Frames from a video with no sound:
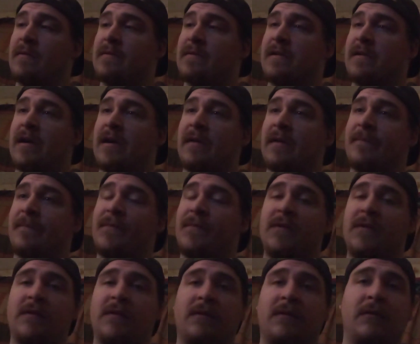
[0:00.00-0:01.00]
like
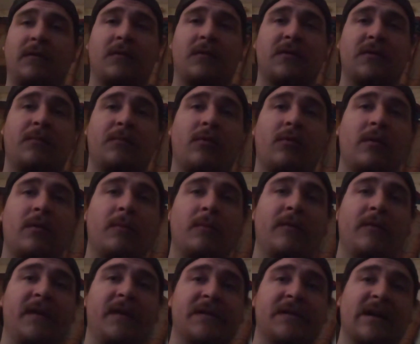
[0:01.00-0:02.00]
torture porn
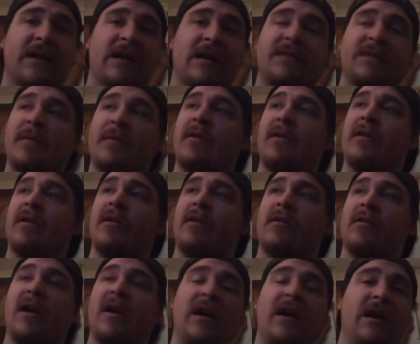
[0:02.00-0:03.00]
movies, like I Spit on Your
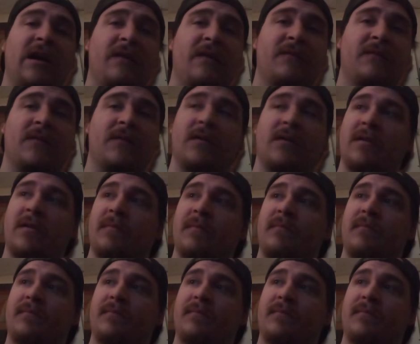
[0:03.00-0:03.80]
Grave or